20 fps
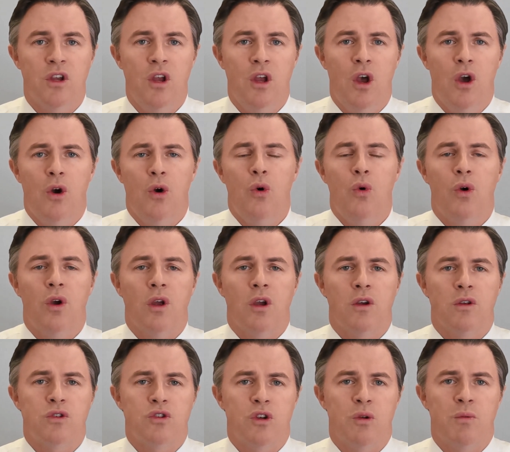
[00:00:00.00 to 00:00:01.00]
who can
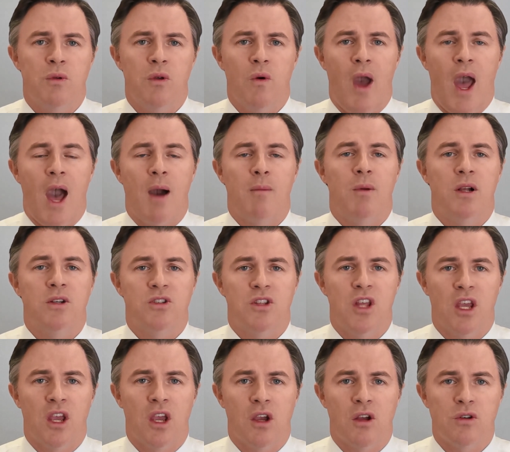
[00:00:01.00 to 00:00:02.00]
contribute, how much they
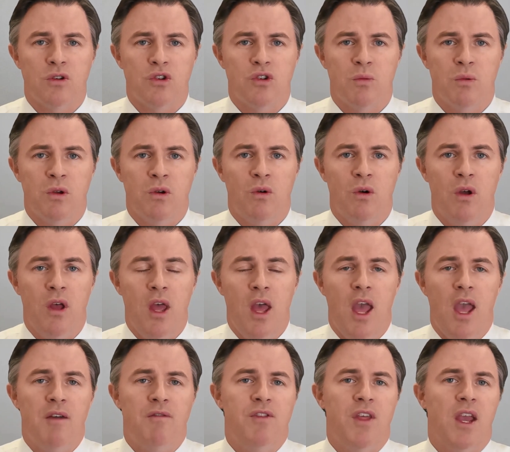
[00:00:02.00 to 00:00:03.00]
can contribute,
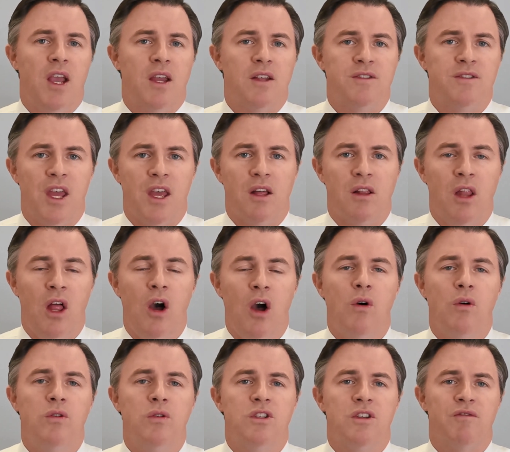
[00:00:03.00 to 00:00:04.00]
if they can take
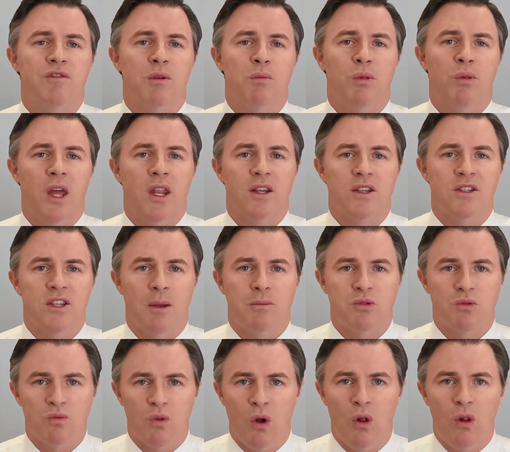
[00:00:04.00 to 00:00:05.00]
loans, if the plan
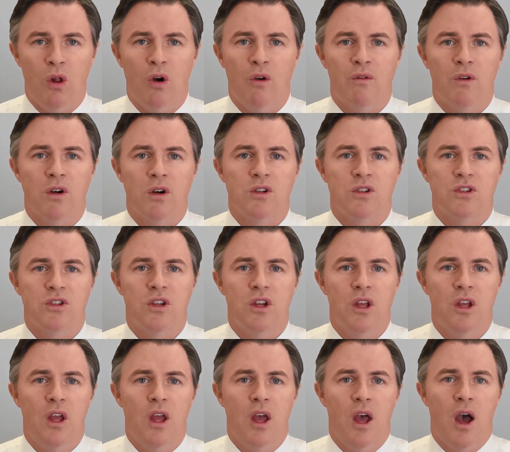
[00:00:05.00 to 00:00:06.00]
accepts rollovers,
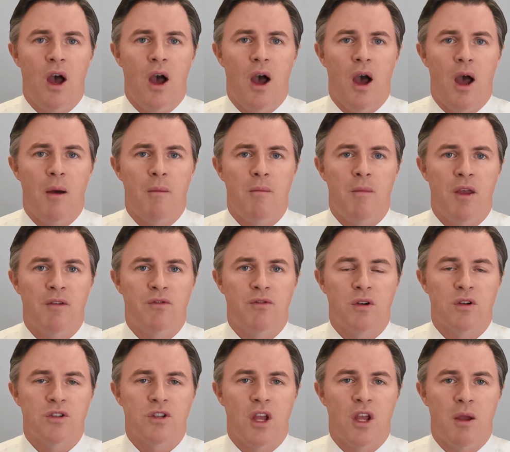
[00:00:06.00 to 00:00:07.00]
if
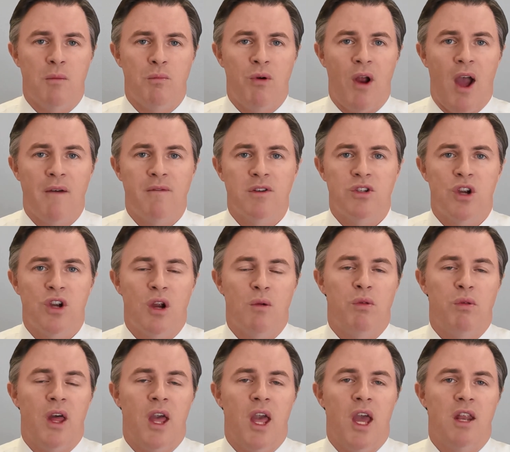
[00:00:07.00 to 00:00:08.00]
there's a profit sharing
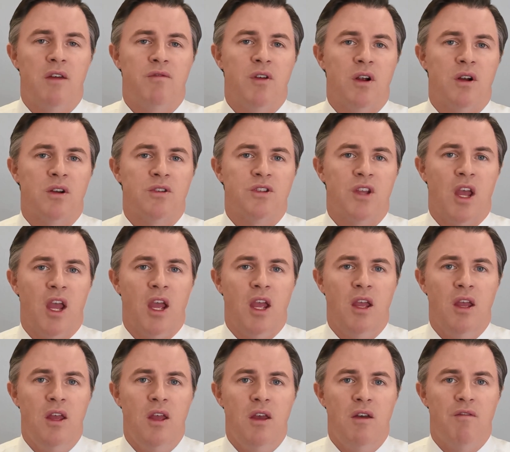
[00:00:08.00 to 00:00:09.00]
plan, if there's a
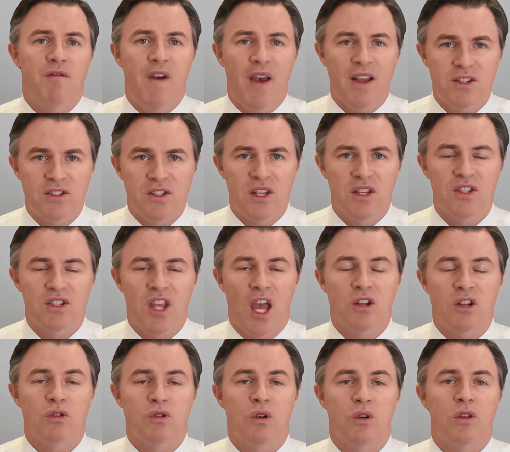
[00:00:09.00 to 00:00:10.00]
vesting
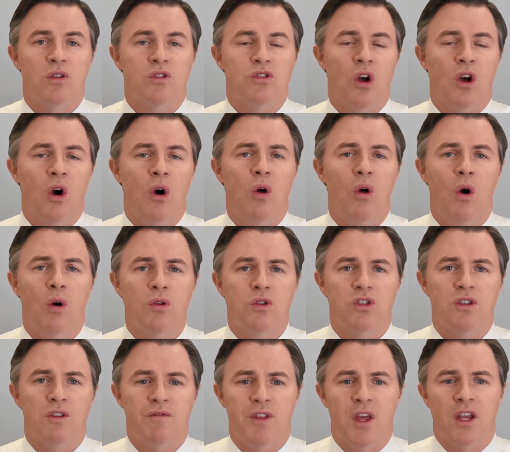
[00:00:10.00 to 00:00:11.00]
schedule. There's a whole host
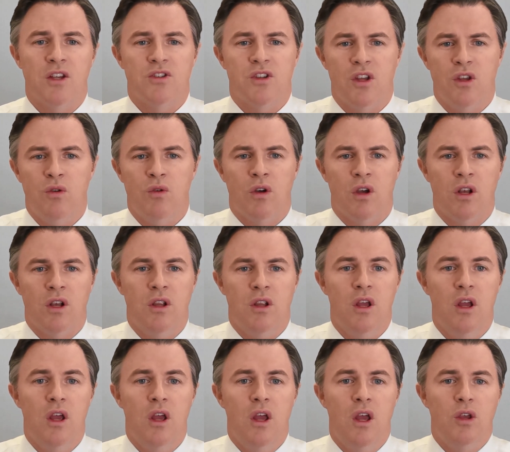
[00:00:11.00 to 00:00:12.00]
of things that you can
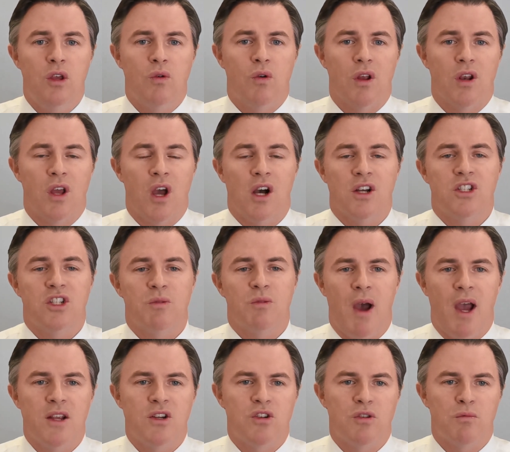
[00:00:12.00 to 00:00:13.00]

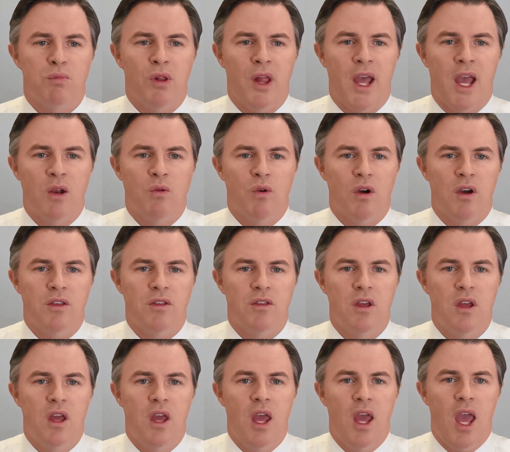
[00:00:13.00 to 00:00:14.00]
customize your plan with.
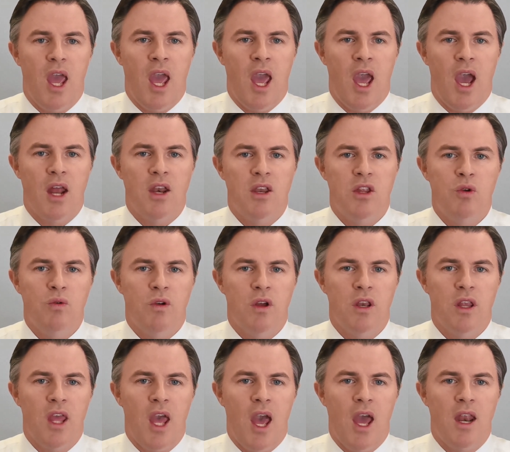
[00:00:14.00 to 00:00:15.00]
And you can
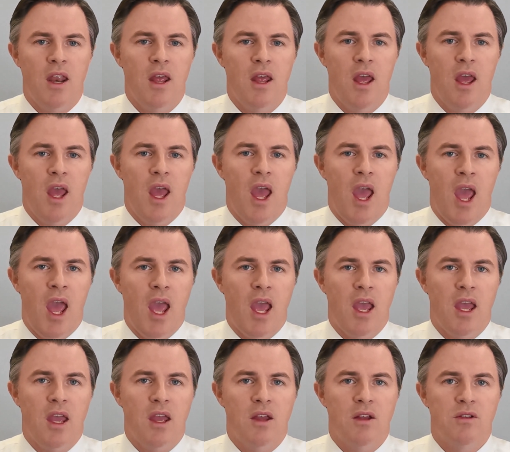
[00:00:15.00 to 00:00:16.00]
get
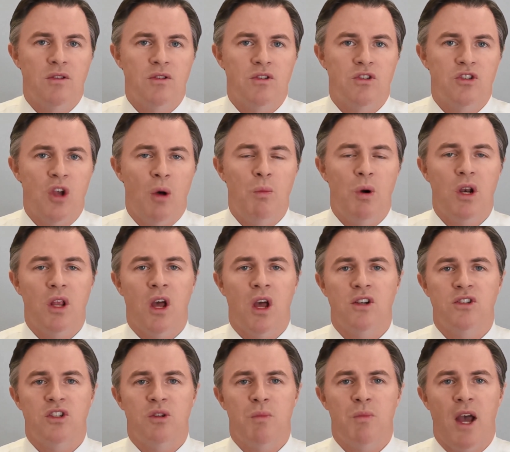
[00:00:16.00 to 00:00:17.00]
a somewhat
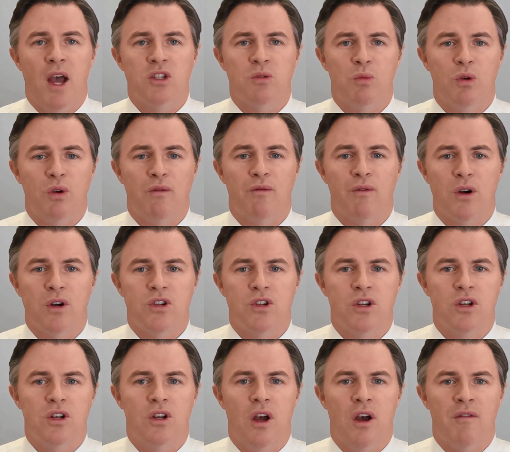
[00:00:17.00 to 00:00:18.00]
customizable
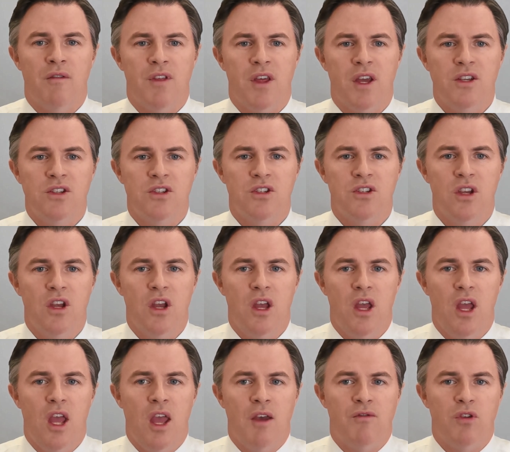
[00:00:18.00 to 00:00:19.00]
version of this
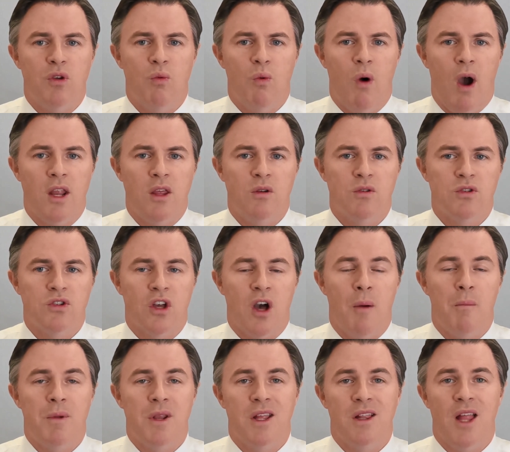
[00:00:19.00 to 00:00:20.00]
if you want to use a
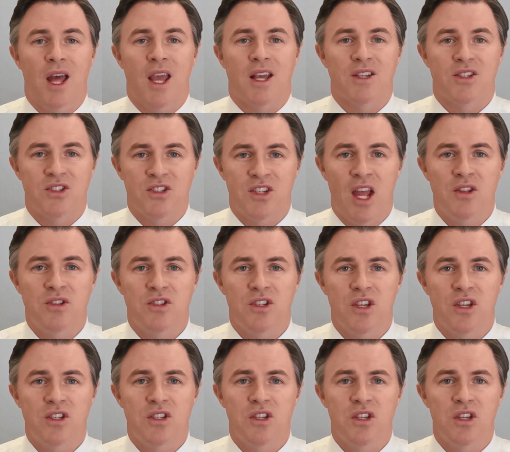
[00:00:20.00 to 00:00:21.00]
company like a
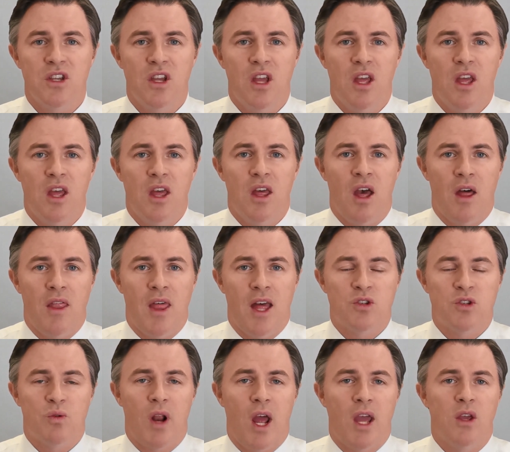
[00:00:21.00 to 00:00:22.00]
Census. That's
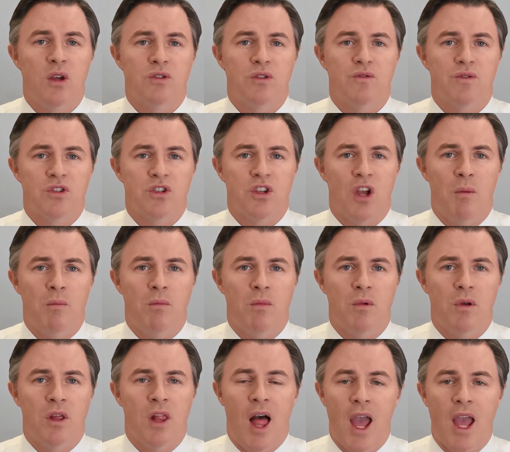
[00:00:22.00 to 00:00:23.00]
what I use for some
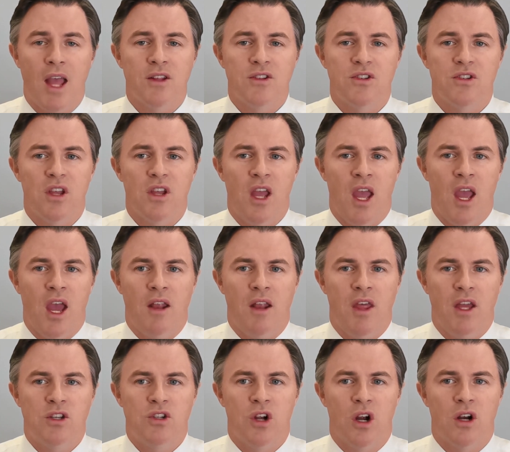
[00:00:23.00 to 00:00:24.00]
clients, and
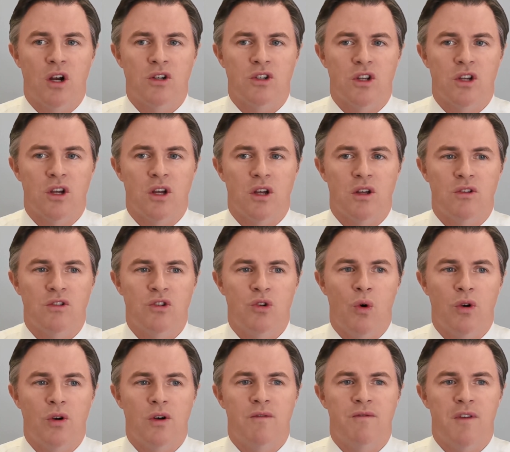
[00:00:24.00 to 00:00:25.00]
they charge a
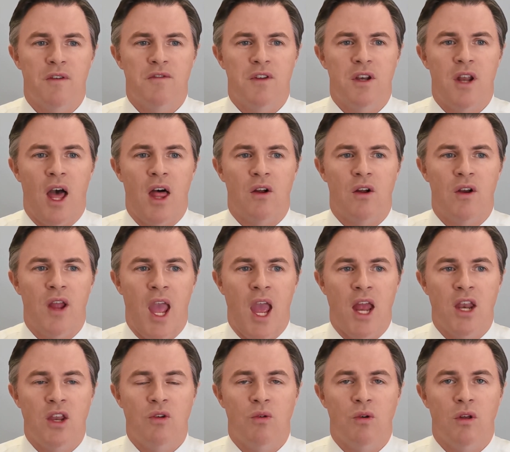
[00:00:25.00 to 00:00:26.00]
$250
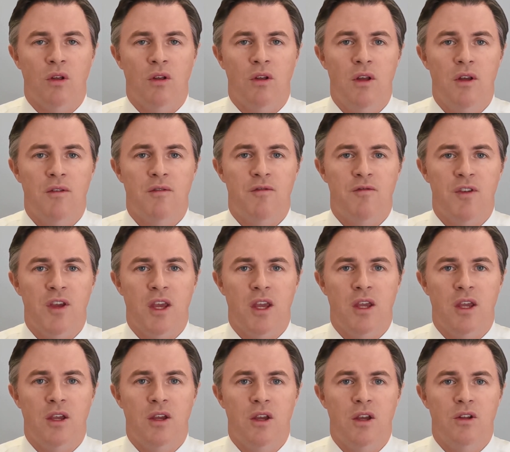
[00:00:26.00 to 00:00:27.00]
annual
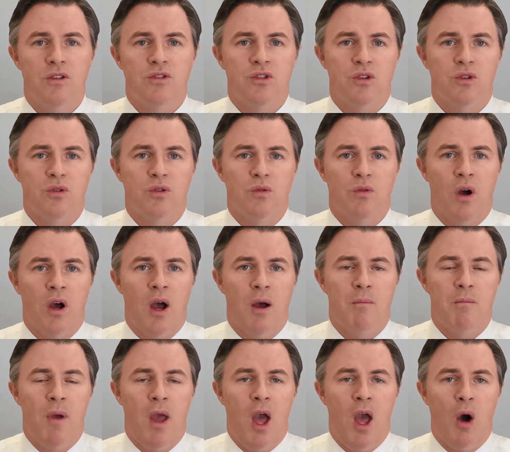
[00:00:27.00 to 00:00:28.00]
fee to
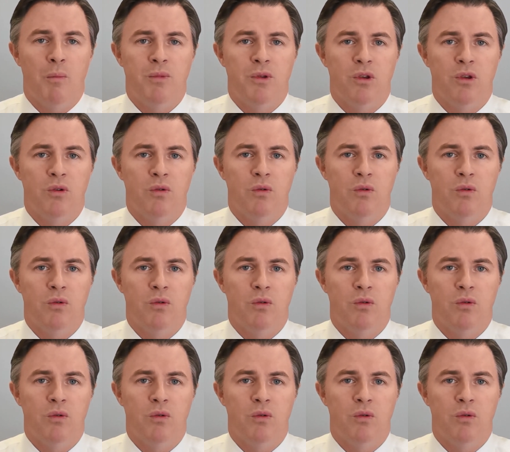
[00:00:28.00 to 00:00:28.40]
help you